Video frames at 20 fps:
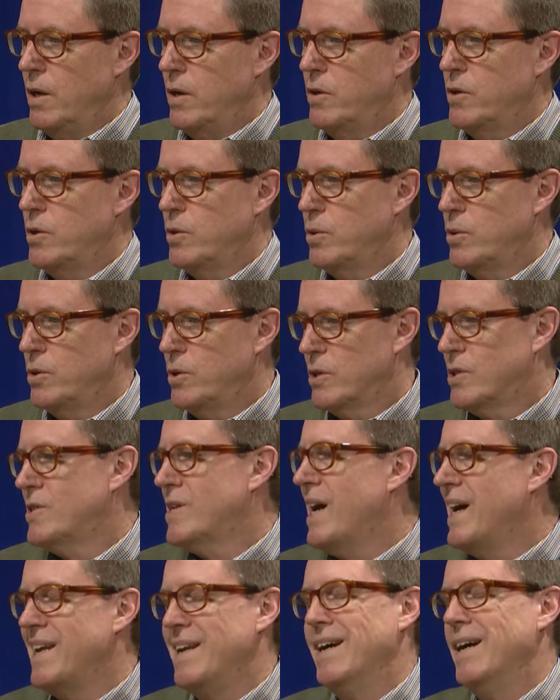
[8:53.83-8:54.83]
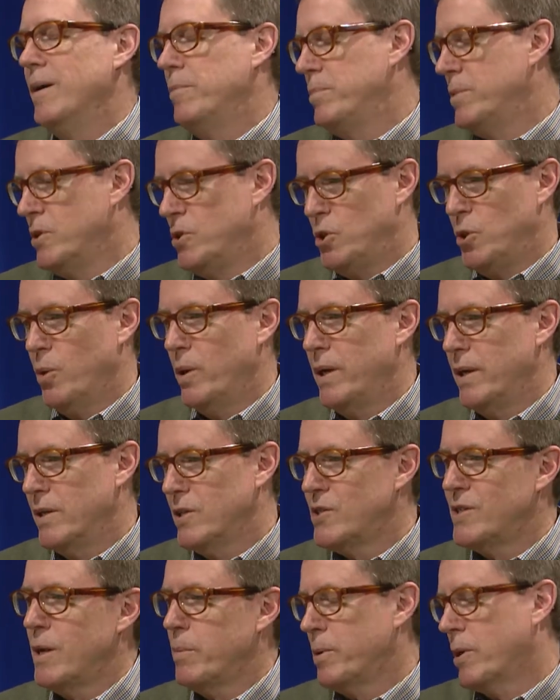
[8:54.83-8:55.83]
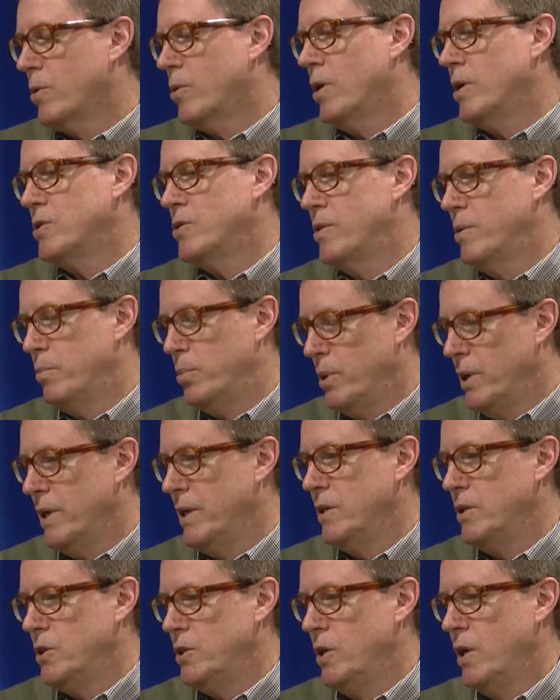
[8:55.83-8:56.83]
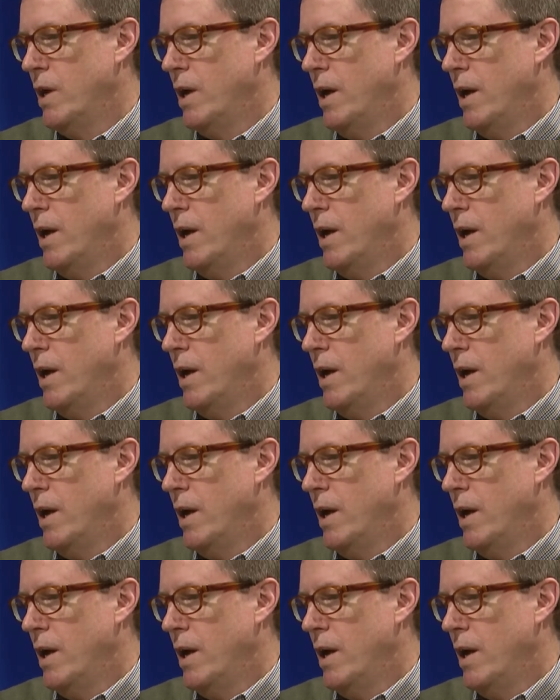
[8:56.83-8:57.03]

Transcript: to sign up, to join, to step across the bridge.